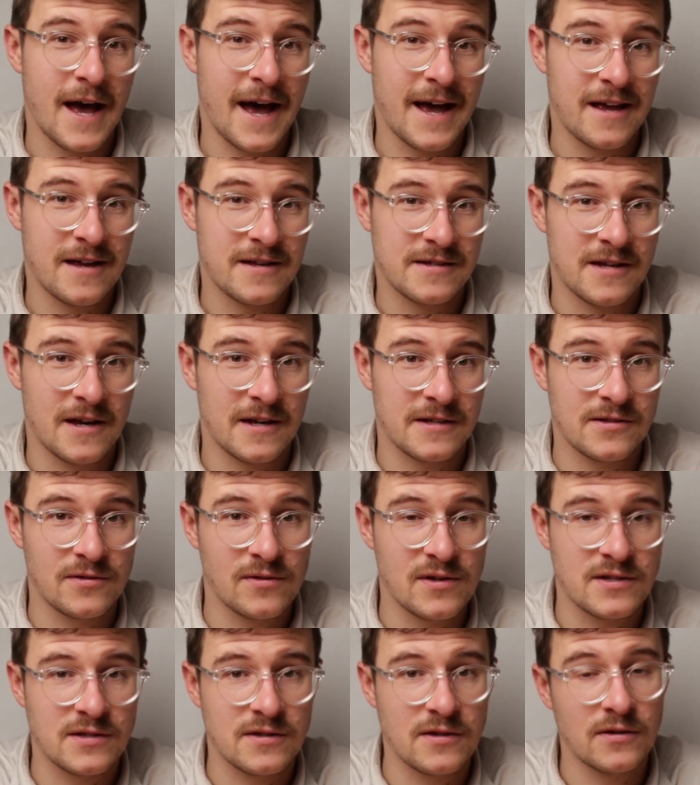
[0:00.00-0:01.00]
ASX
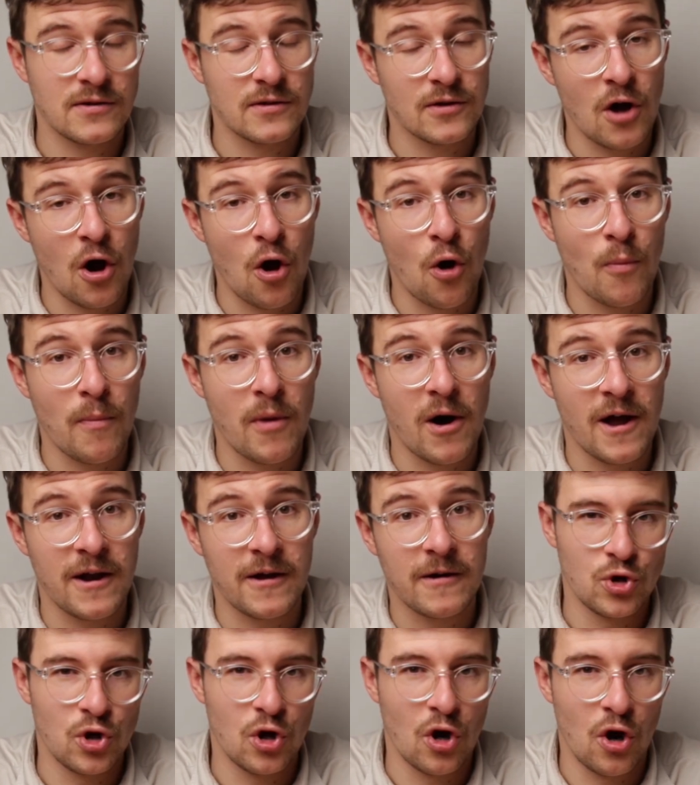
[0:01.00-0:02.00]
listed coal
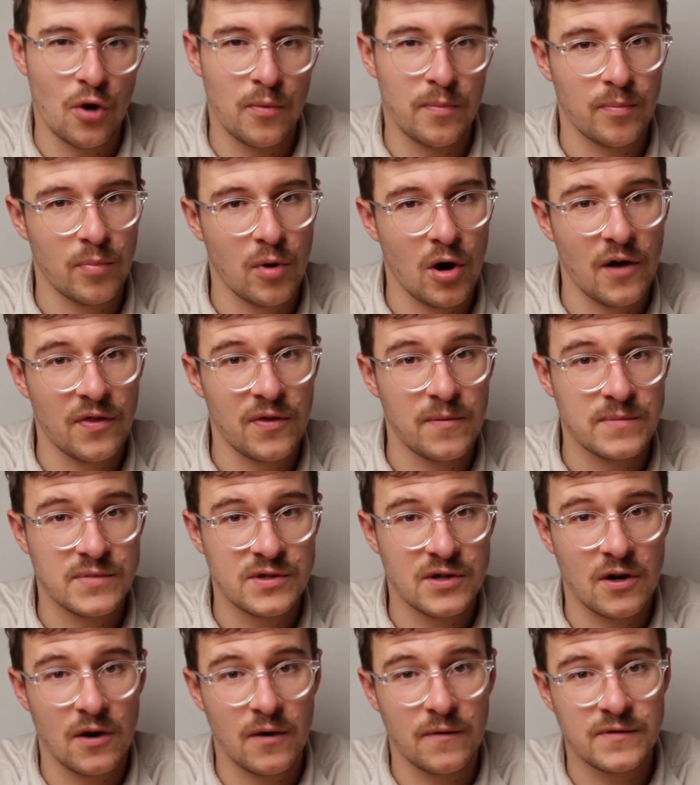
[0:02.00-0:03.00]
miner. New Hope pride
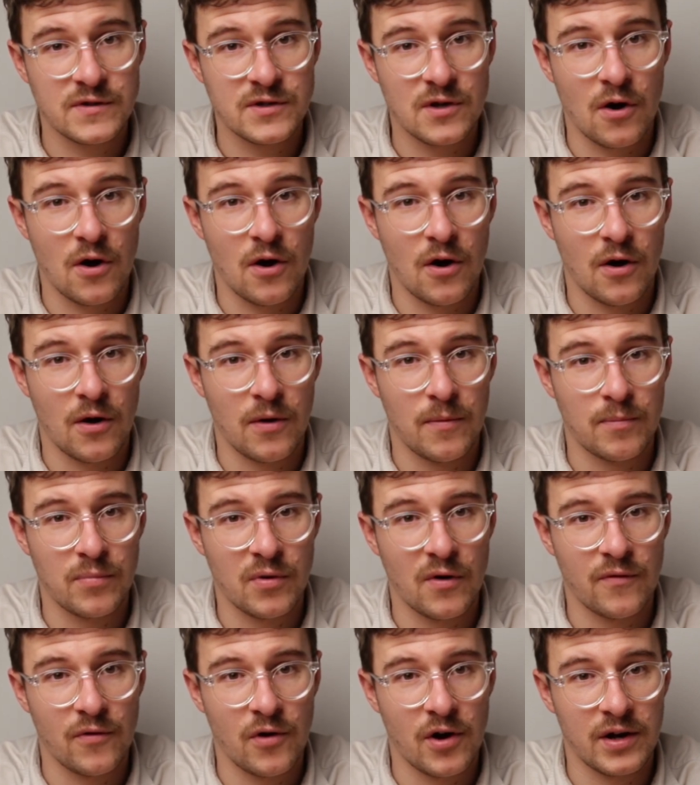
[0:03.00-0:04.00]
themselves on
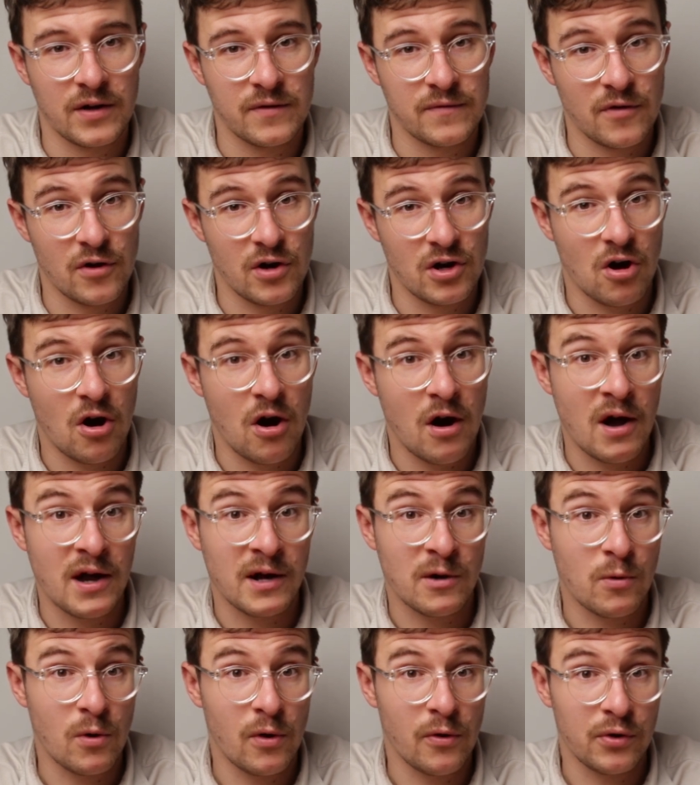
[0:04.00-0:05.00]
providing very high
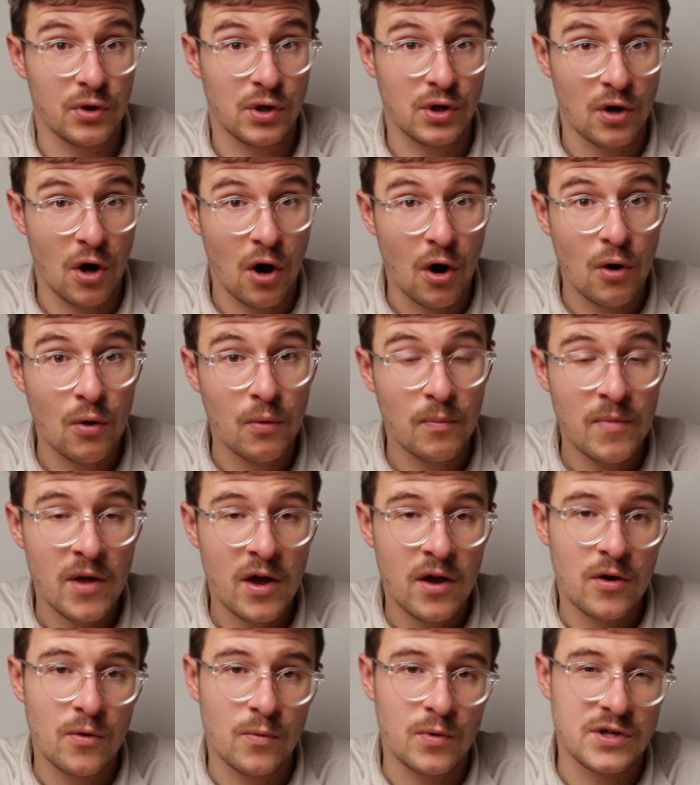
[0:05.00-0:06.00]
quality coal,
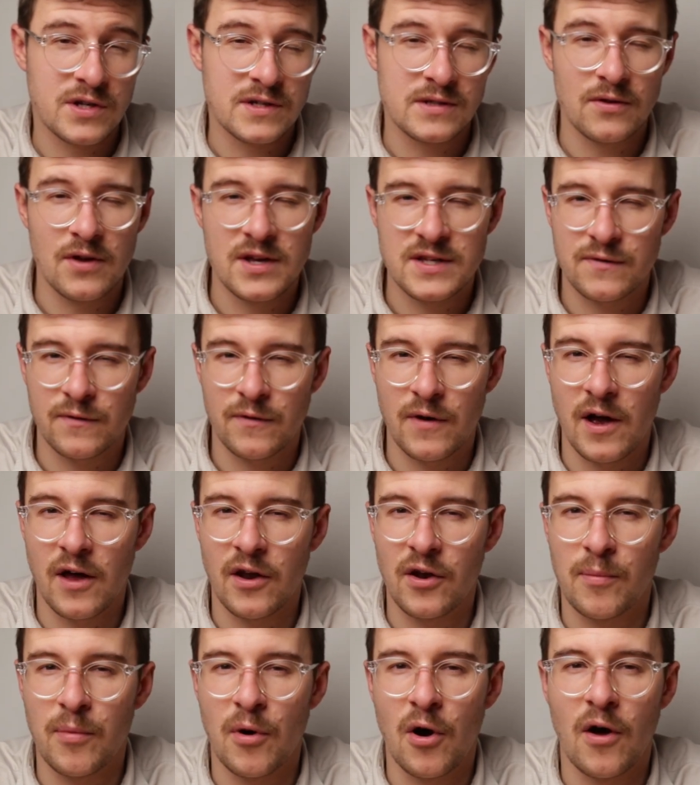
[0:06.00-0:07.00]
which is less
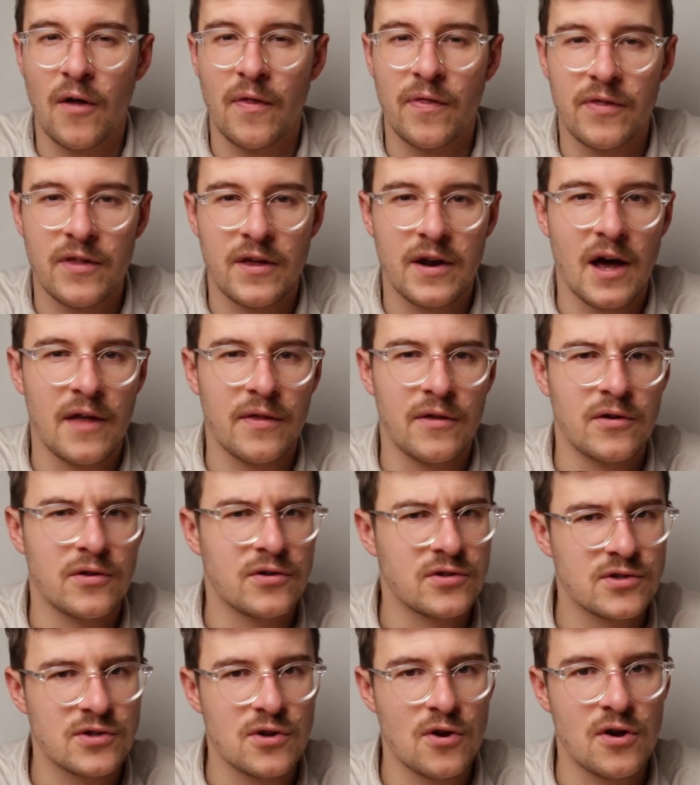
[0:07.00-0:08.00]
frowned upon than other
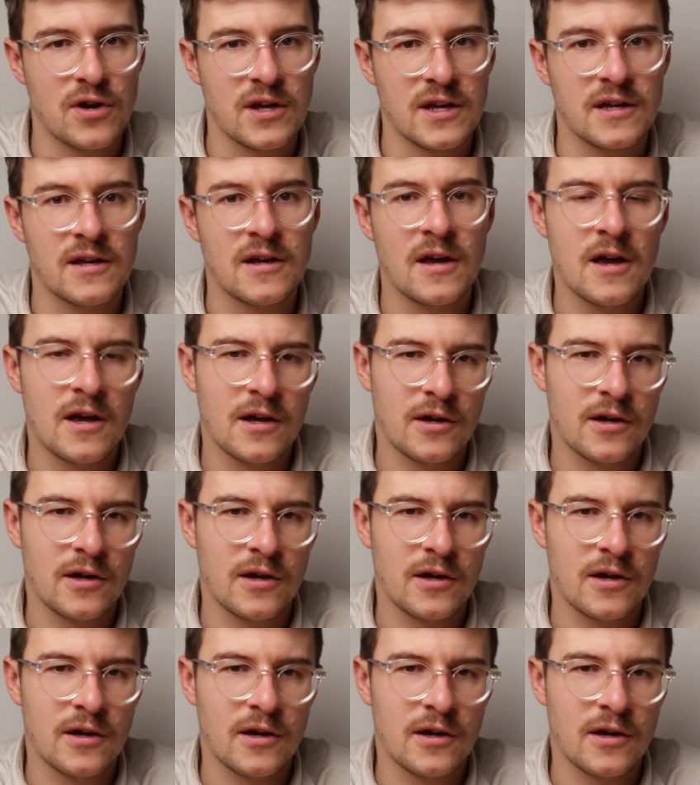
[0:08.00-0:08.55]
dirty